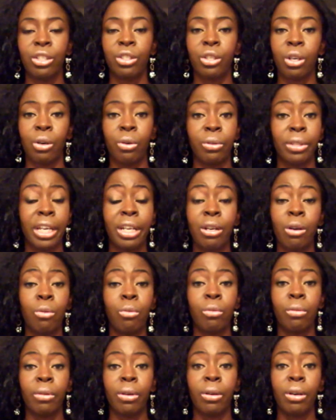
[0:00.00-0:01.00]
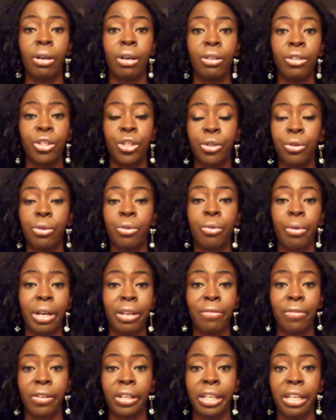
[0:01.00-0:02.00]
So they don't do
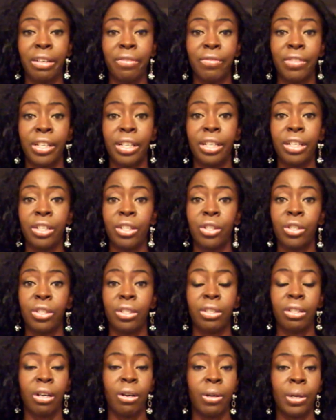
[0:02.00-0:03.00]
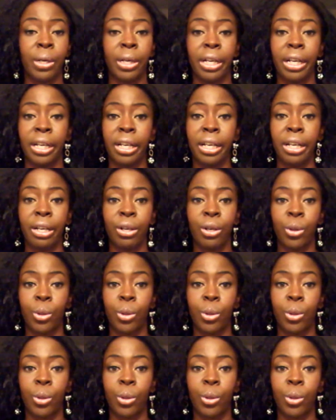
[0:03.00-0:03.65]
grade forgiveness or